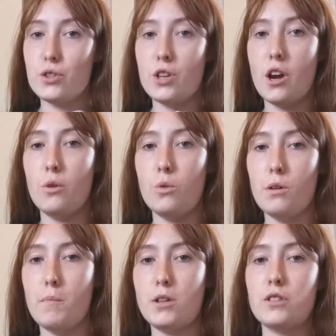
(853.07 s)

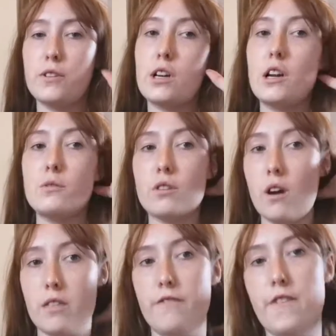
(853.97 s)
So most of her clothes
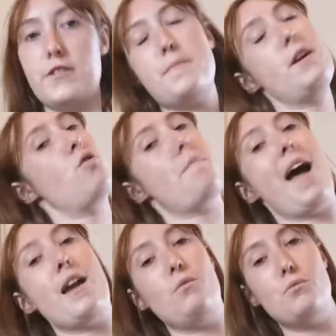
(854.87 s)
are either 50p or
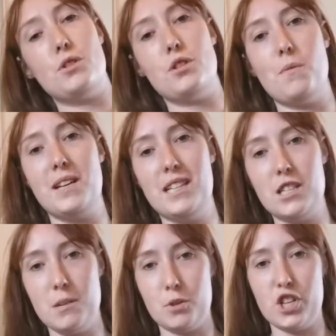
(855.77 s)
£1. So I need
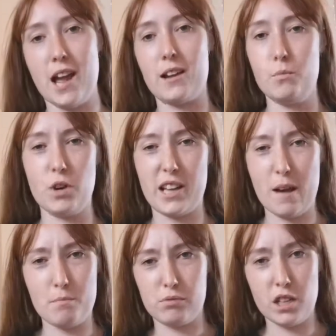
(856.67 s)
to double check and work
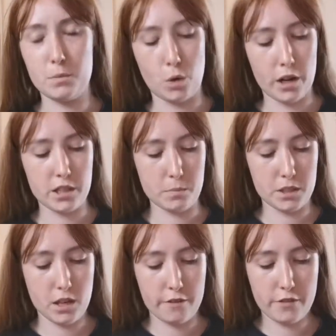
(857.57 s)
out price per item
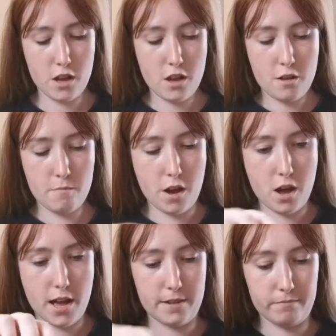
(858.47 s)
and stuff.
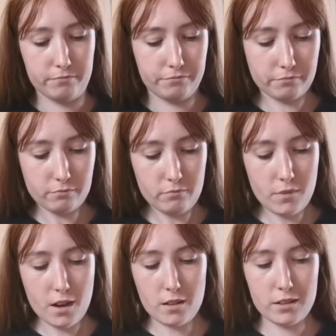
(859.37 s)
But
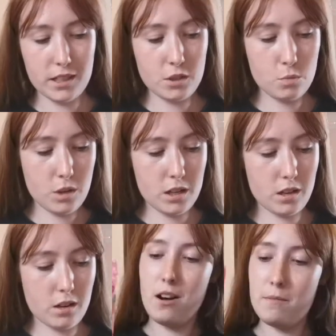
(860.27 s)
this
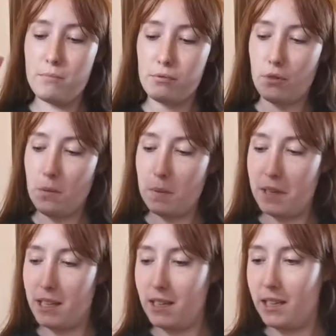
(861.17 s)
one, I'm
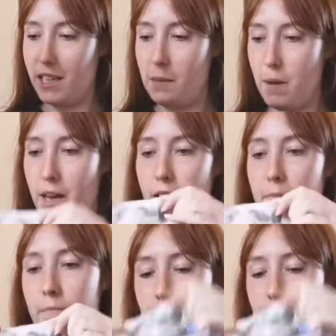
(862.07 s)
probably going to keep it.